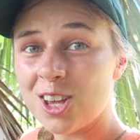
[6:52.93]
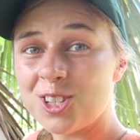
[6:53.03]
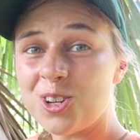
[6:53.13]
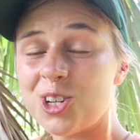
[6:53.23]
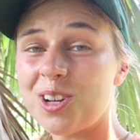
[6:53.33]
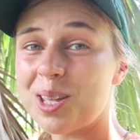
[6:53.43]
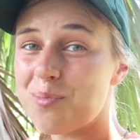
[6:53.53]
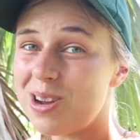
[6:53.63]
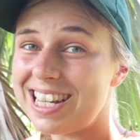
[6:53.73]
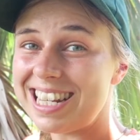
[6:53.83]
So during the
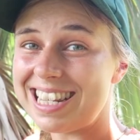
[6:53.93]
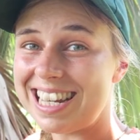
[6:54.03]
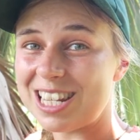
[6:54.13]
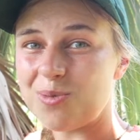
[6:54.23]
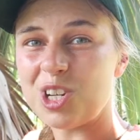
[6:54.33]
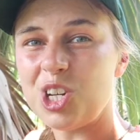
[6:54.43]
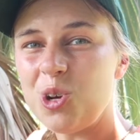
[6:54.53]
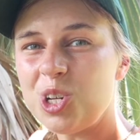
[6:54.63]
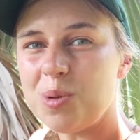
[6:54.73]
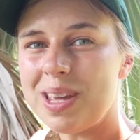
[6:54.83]
breeding season, which
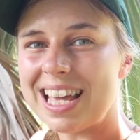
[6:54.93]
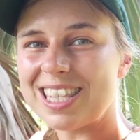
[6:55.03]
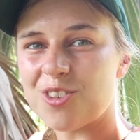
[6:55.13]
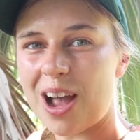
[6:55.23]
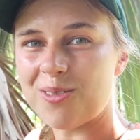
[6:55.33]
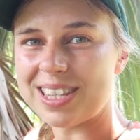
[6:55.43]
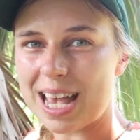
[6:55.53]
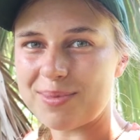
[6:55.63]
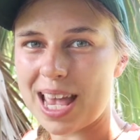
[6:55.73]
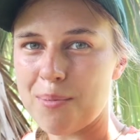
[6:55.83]
usually begins around
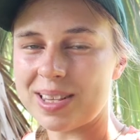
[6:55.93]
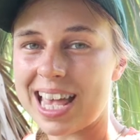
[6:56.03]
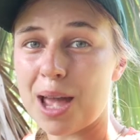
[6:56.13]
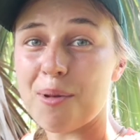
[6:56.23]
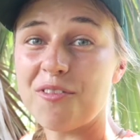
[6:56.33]
September time,